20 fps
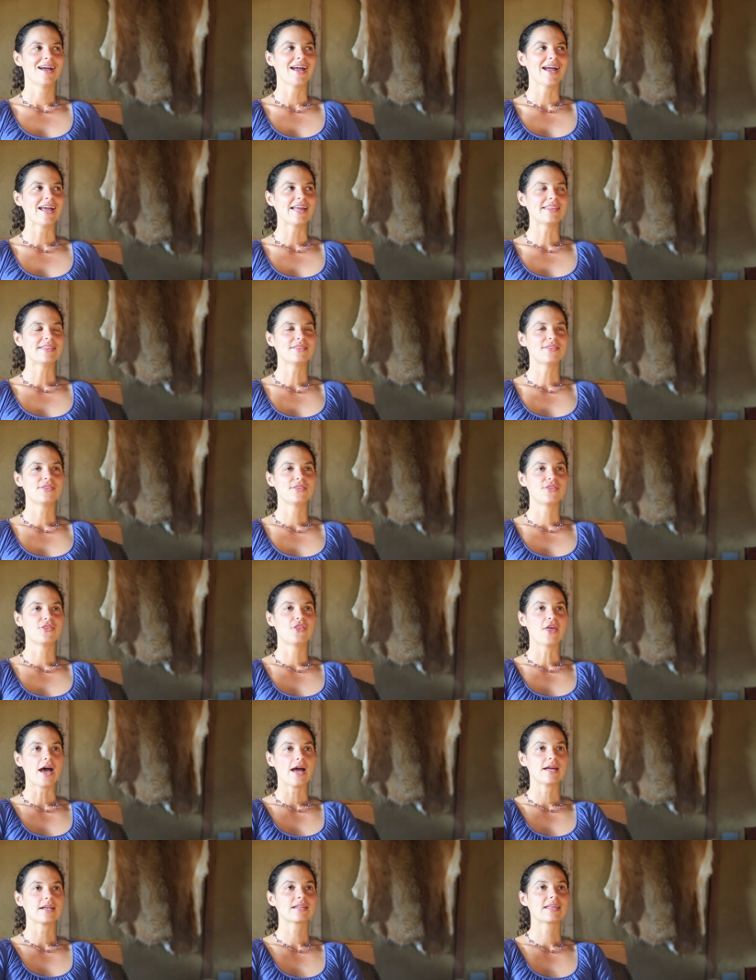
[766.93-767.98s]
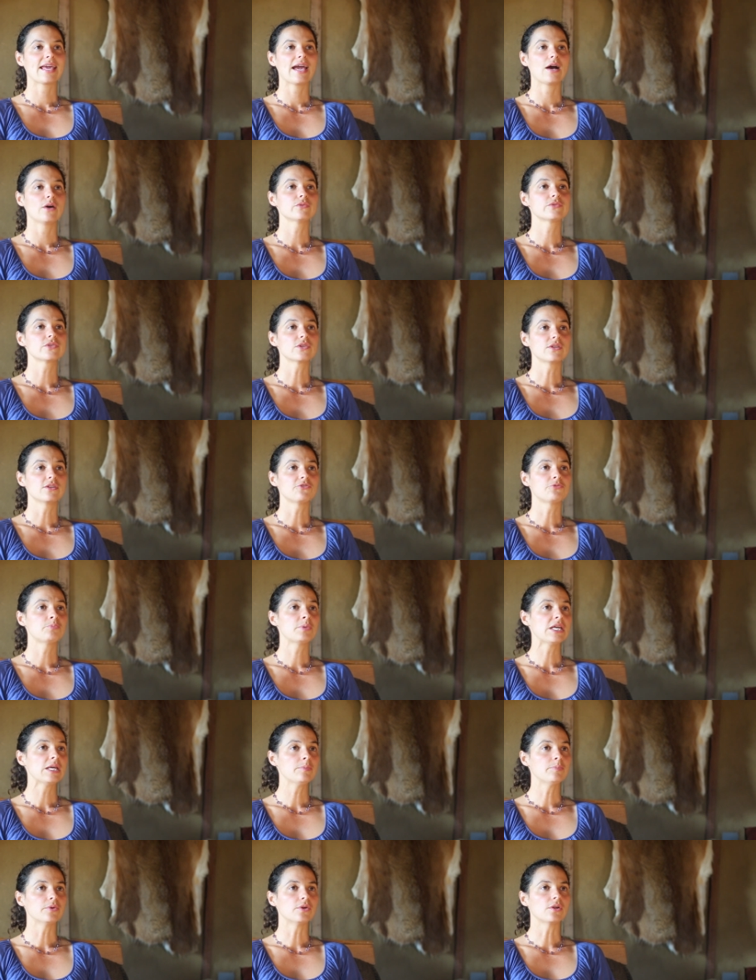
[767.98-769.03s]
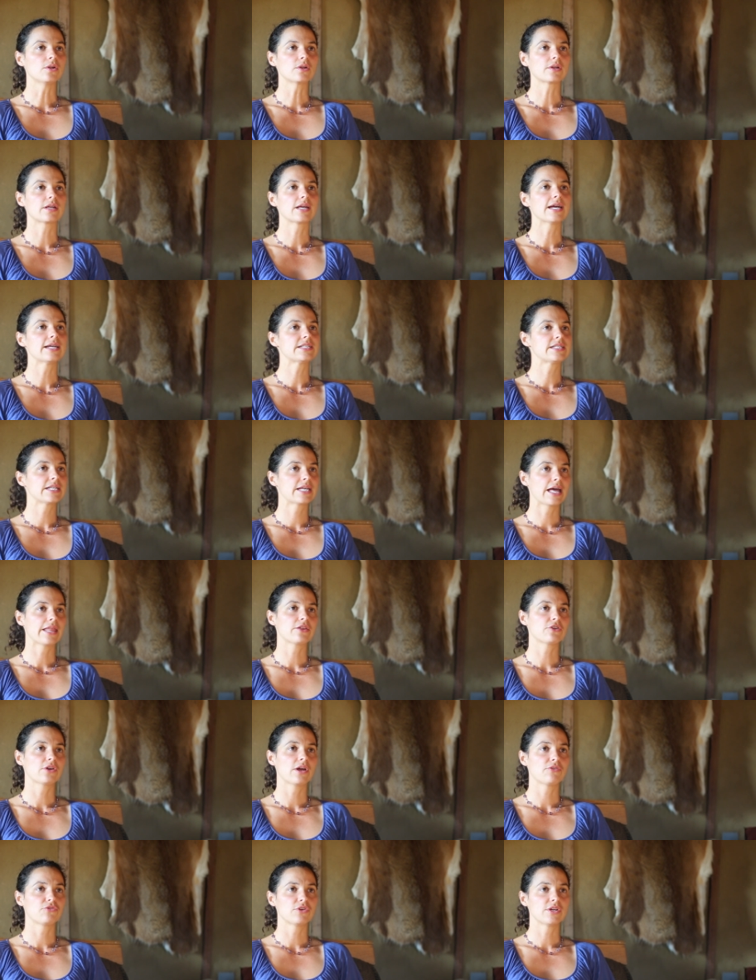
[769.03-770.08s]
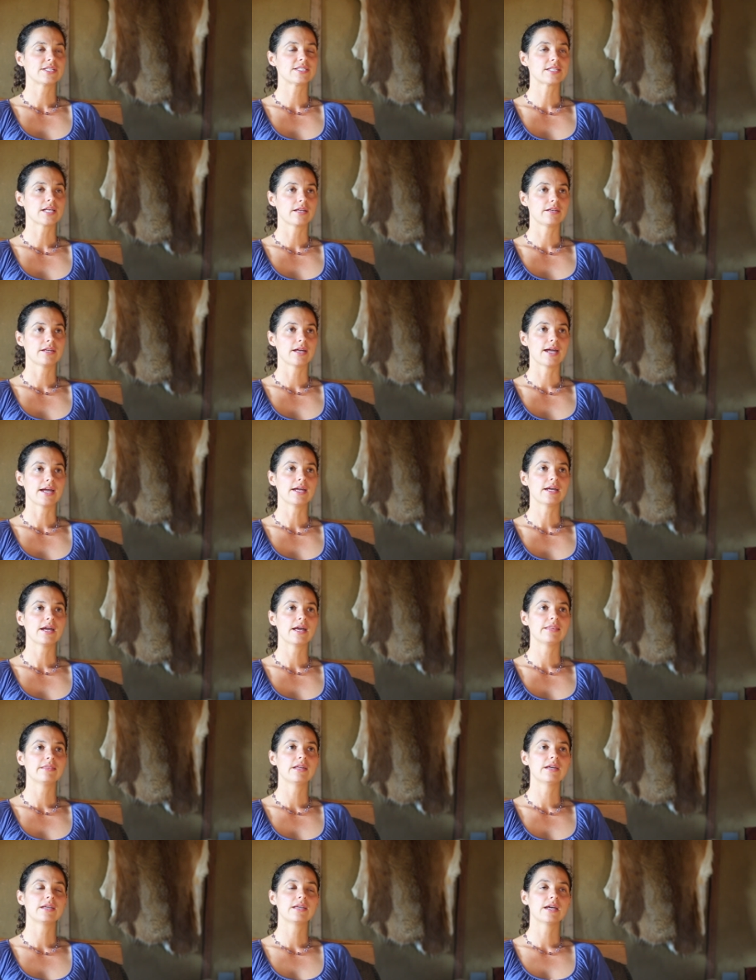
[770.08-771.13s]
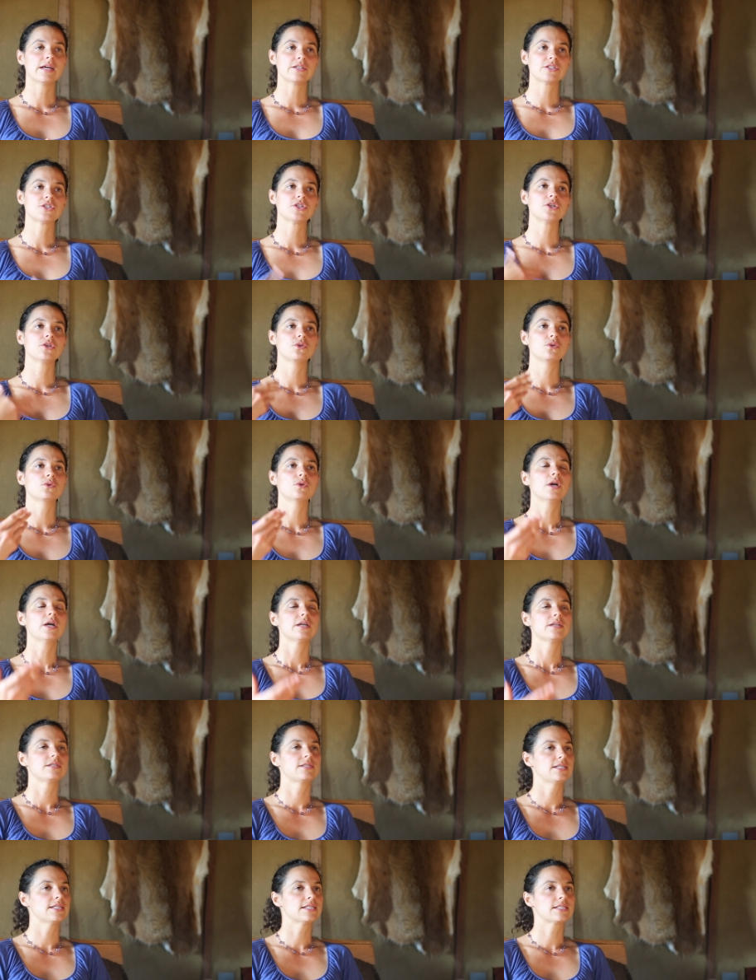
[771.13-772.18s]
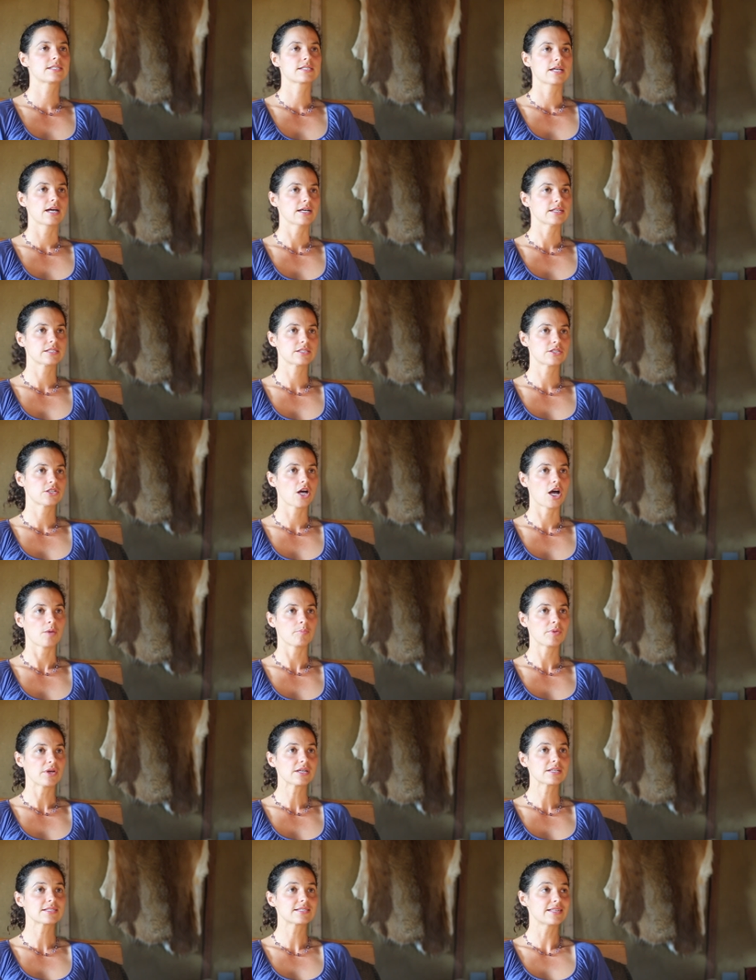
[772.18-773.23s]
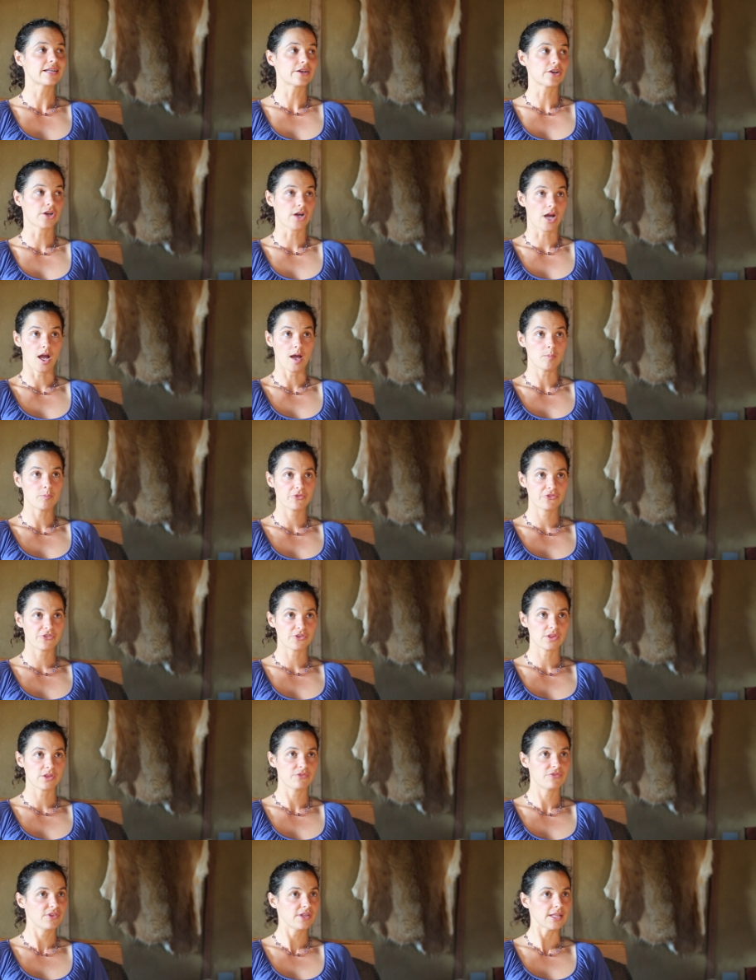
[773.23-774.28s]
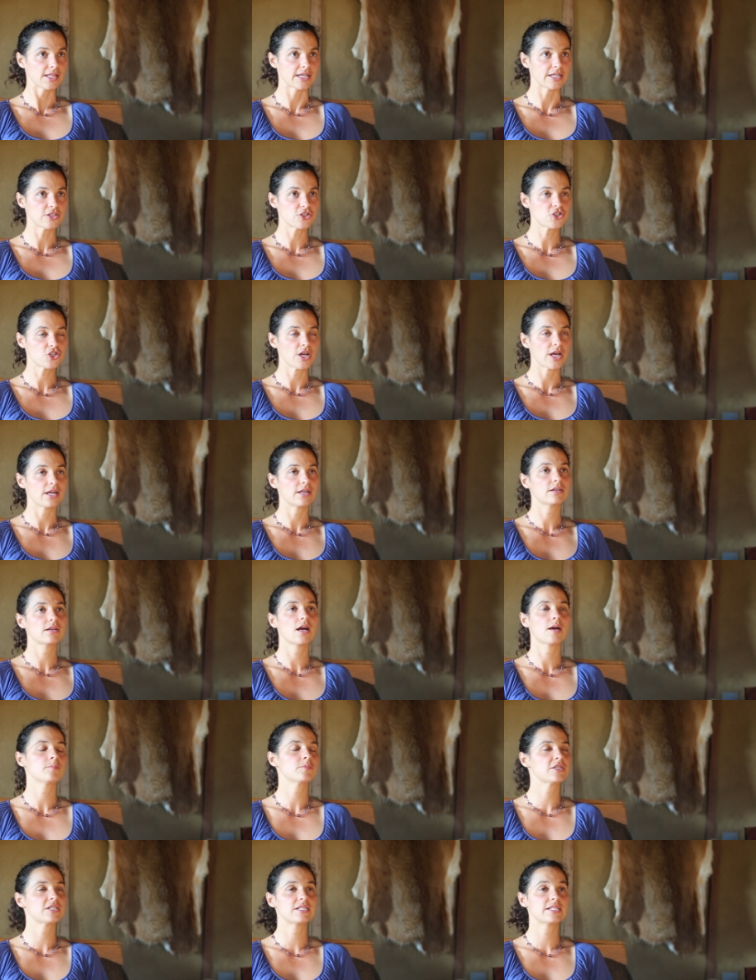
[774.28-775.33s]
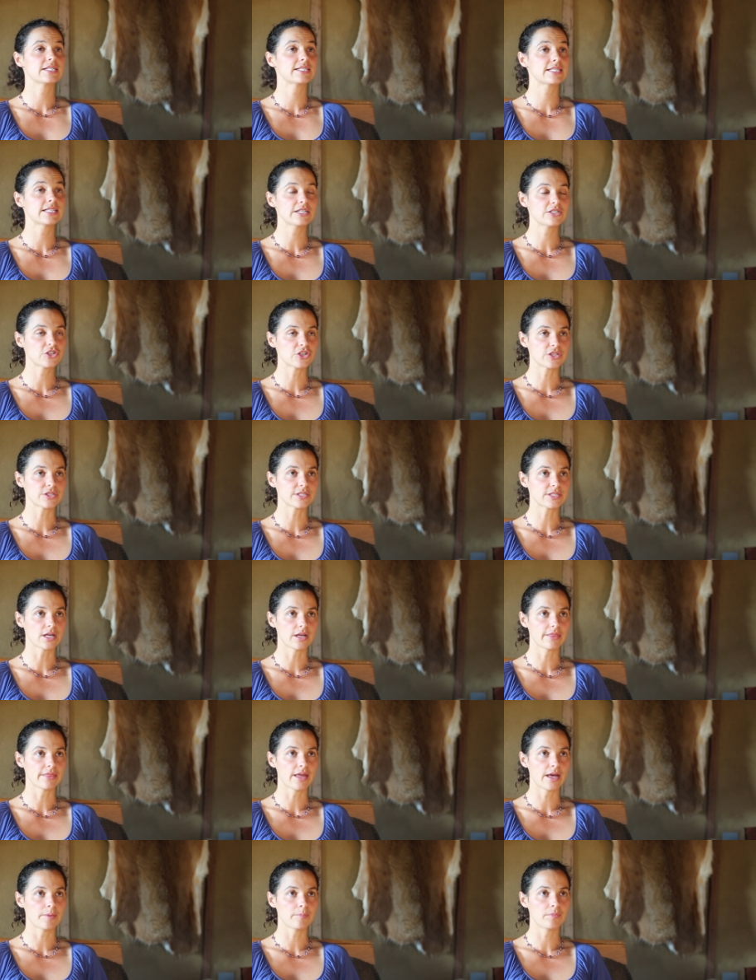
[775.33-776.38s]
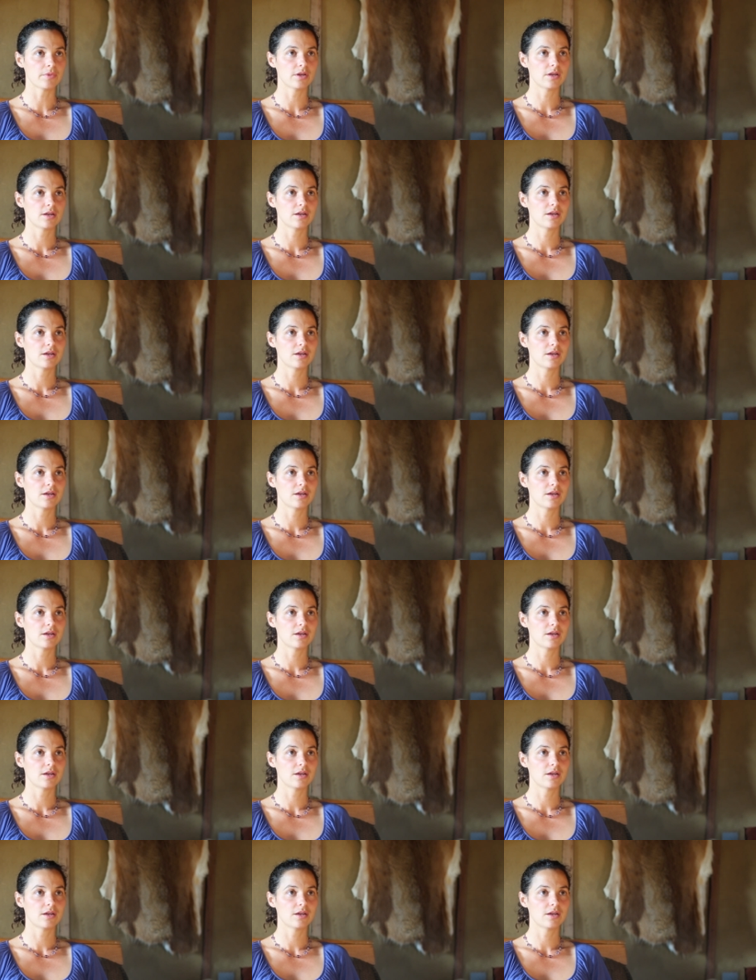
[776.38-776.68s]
And that council of people get together every Sunday and they get to discuss topics that are up for the village and come to decisions on them.